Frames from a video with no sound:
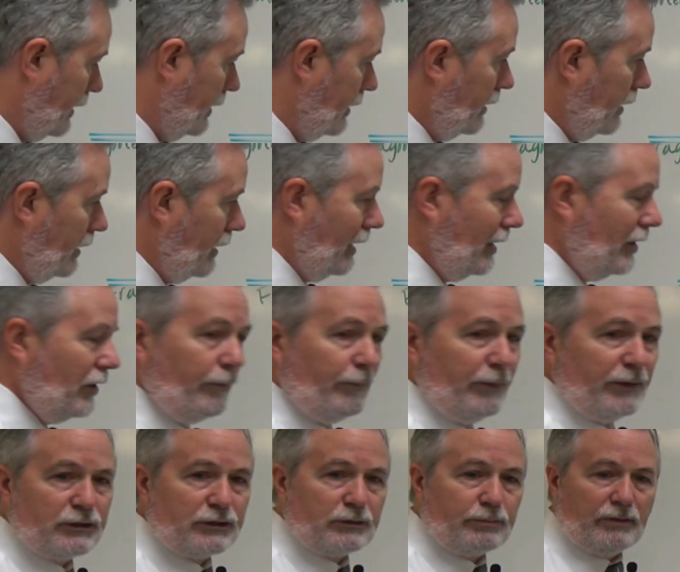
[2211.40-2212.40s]
of help
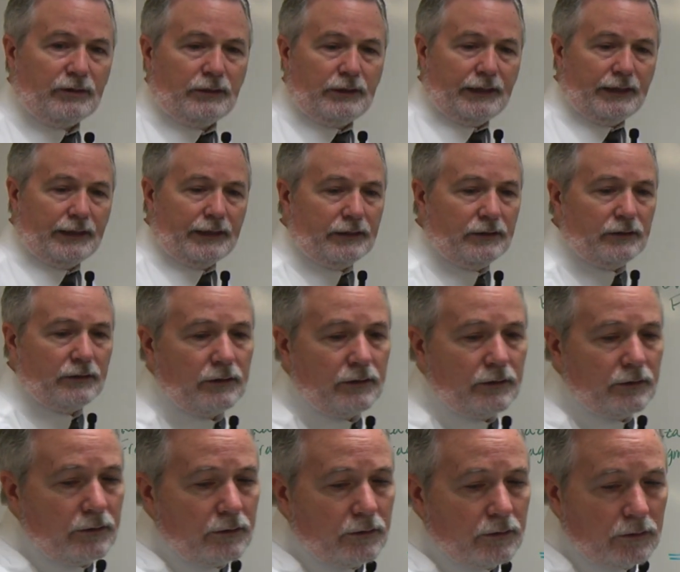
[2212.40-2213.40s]
explain
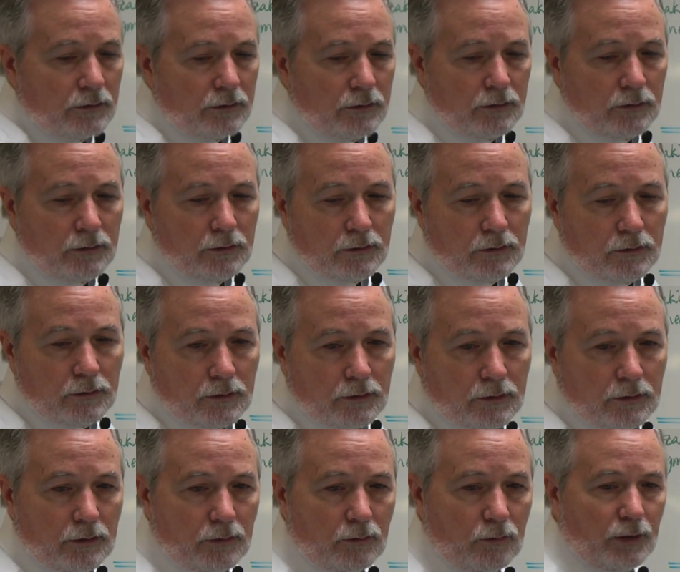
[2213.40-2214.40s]

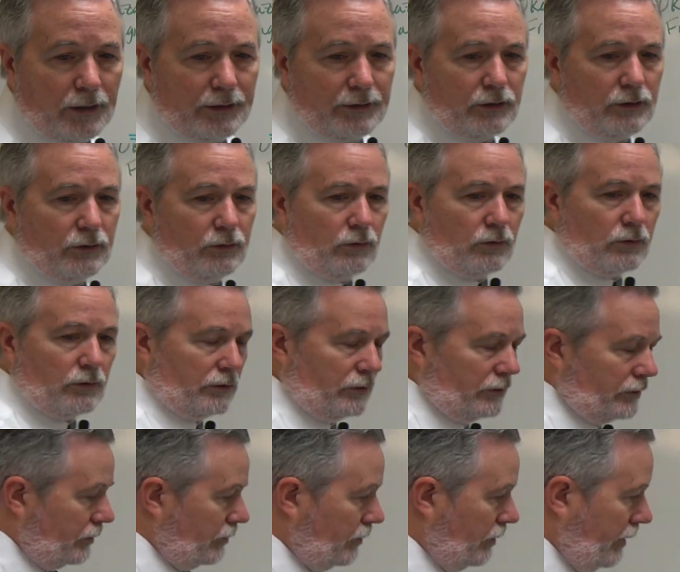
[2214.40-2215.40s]
what you were
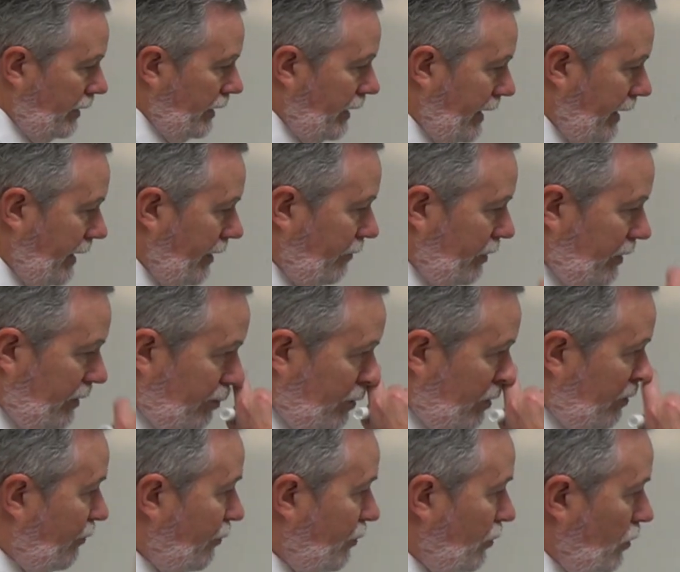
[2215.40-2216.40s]
having
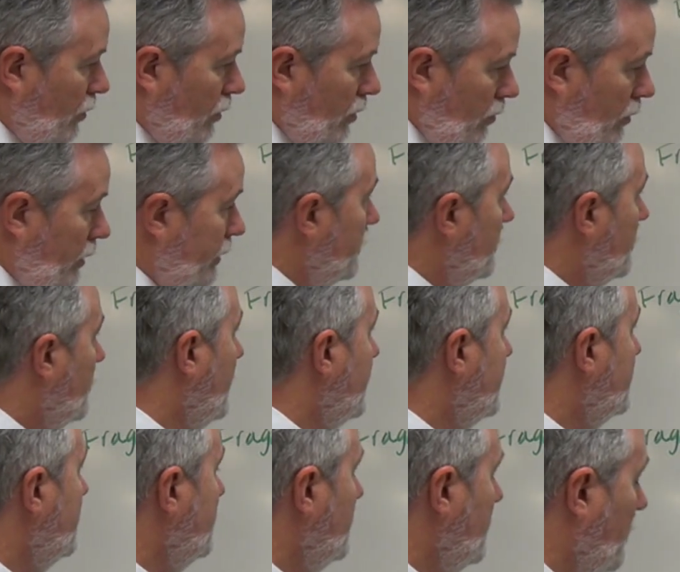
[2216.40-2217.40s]
before, what question you